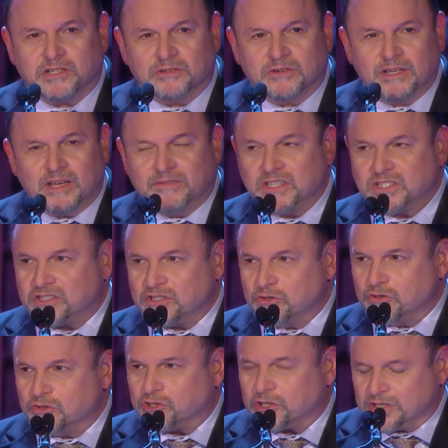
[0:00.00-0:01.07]
in Livingston,
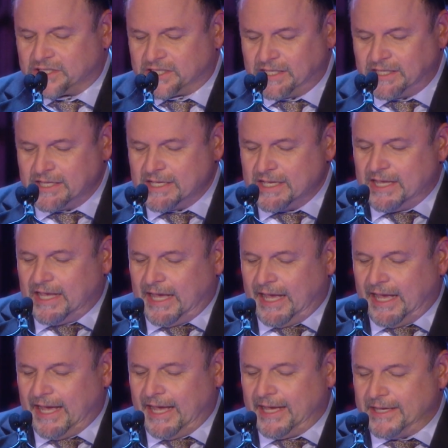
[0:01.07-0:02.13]
New Jersey.
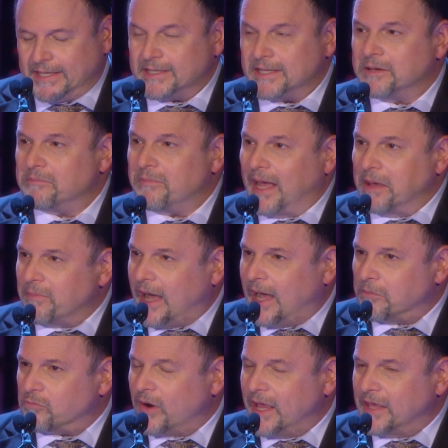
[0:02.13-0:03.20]
My
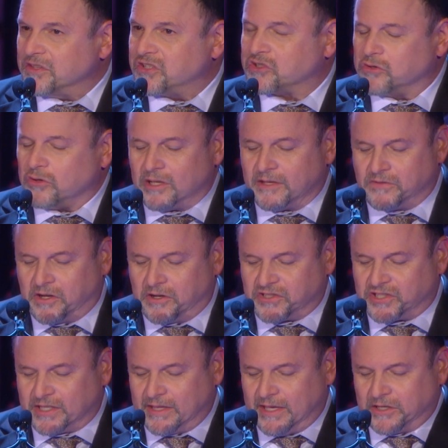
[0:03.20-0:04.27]
mom ran the School of
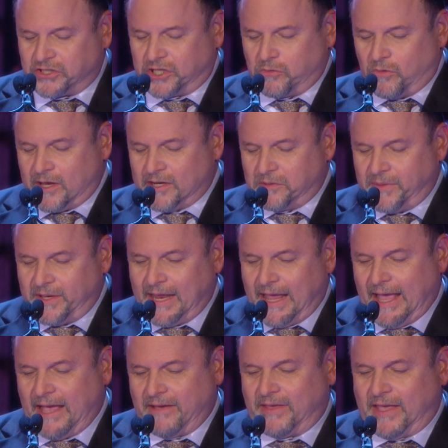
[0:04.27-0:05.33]
Nursing there. She wanted me to
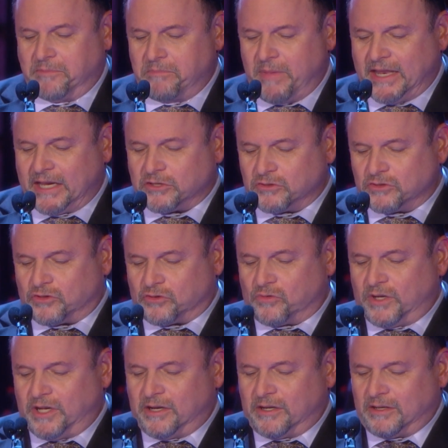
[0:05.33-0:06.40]
have a medical
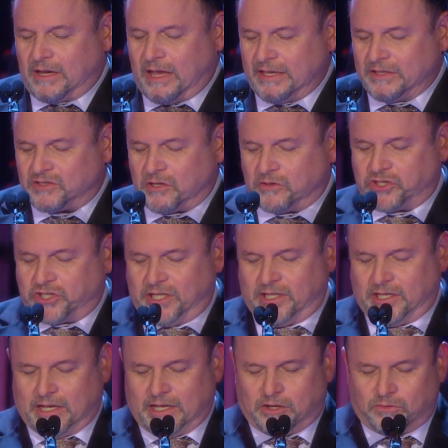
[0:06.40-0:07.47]
career, and so she
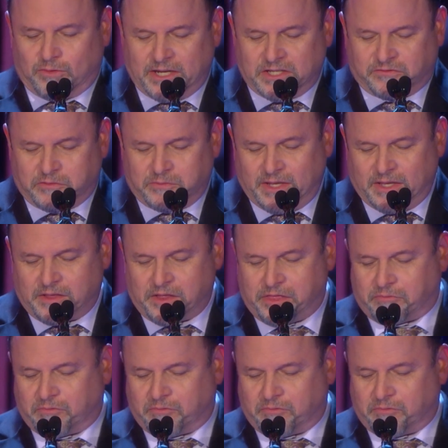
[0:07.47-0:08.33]
arranged for me the 3